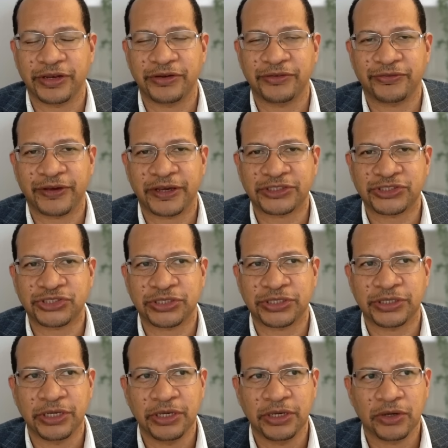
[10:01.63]
infection
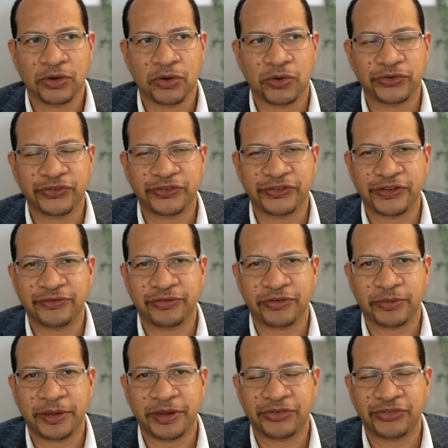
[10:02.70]
causes
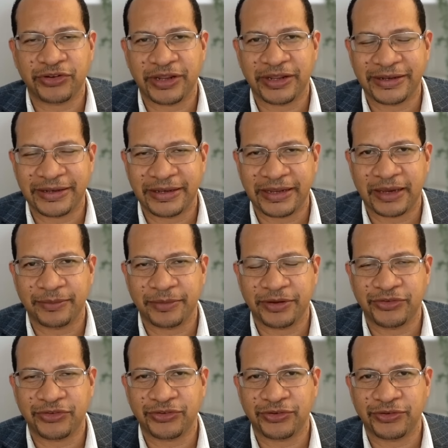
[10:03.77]
inflammation and
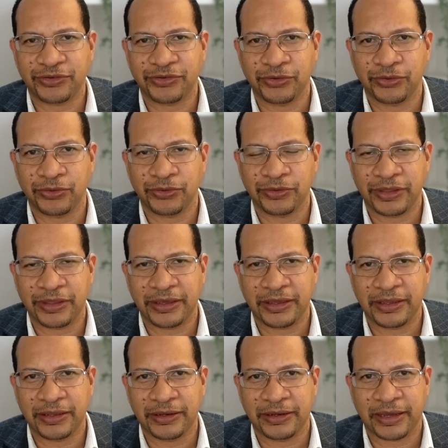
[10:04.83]
damage to the
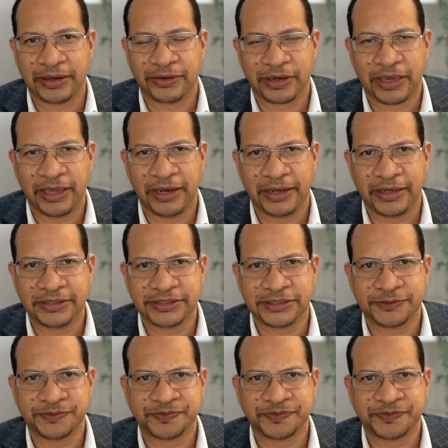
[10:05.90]
glycocalyx.